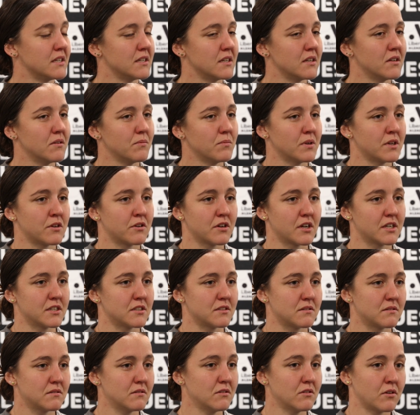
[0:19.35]
and we
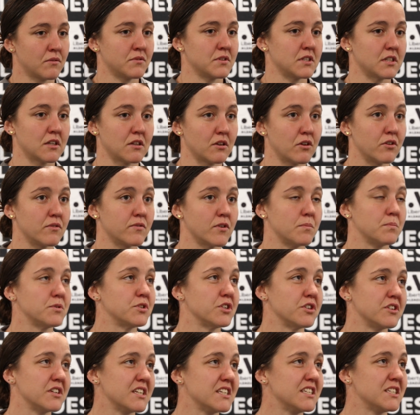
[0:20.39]
created obviously a lot of
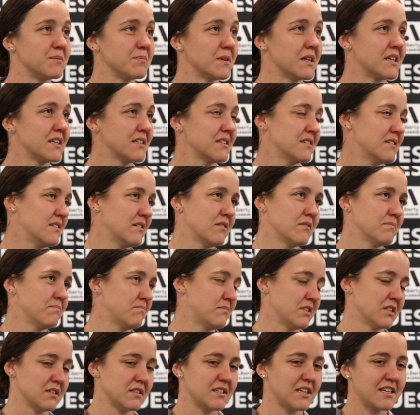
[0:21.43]
opportunities but
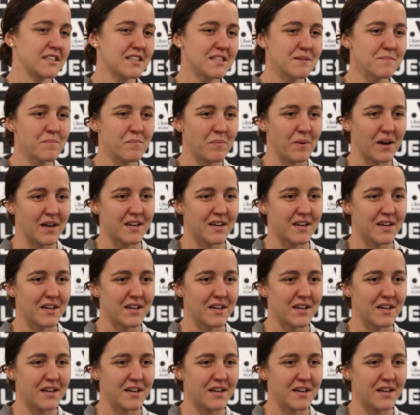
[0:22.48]
didn't take them.